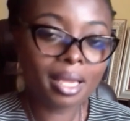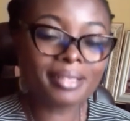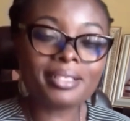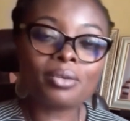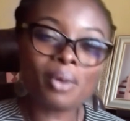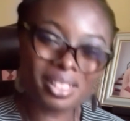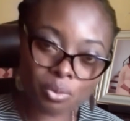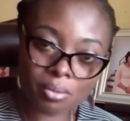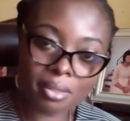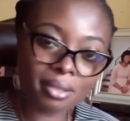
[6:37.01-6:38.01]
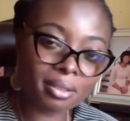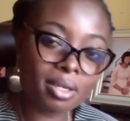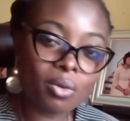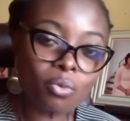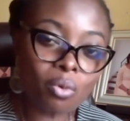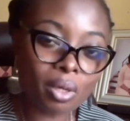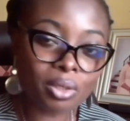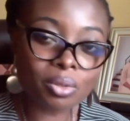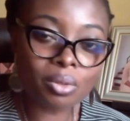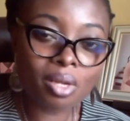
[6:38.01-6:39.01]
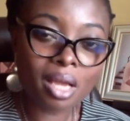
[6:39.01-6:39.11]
I think wise women will want to